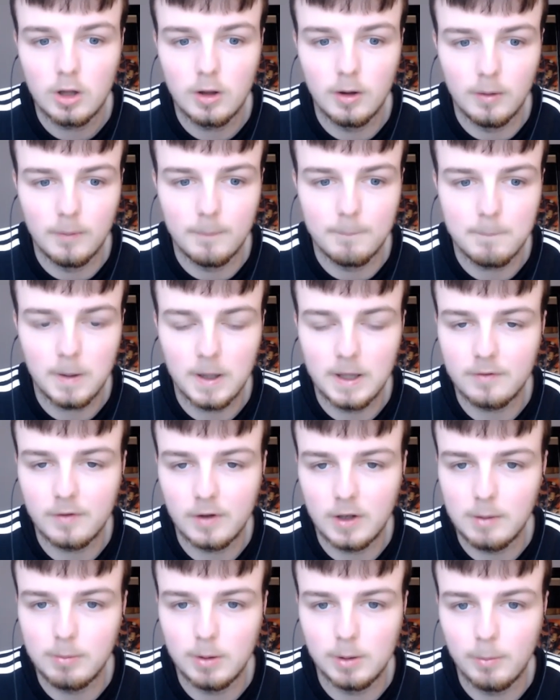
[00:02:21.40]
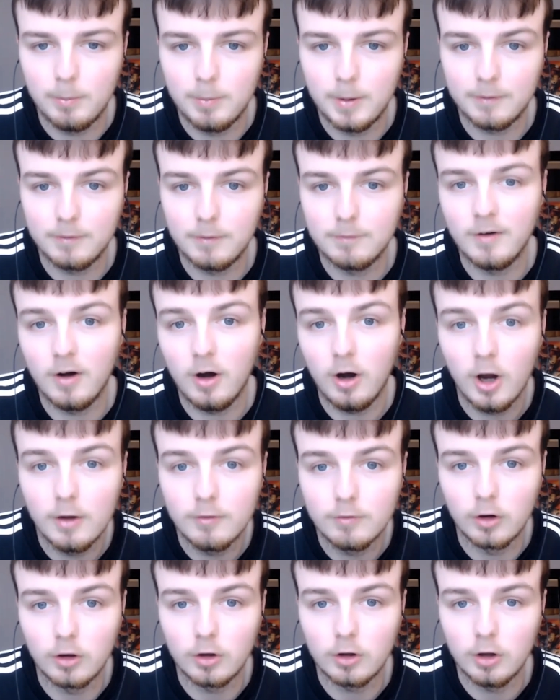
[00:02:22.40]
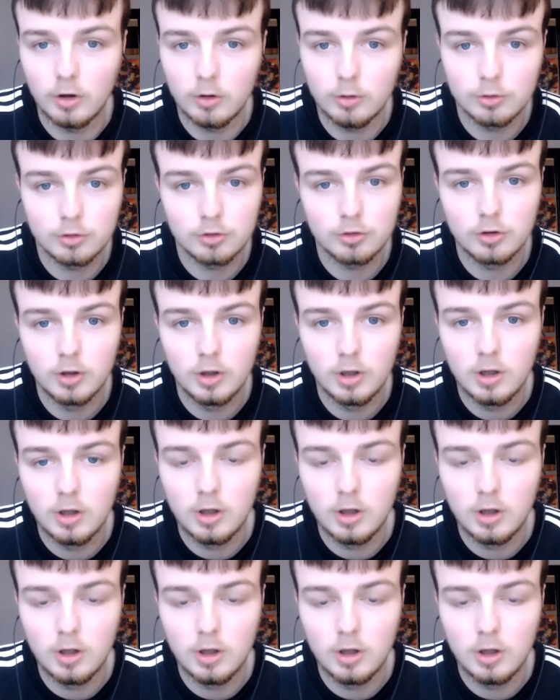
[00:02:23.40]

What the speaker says: can place any blame on Pickford for either of the goals.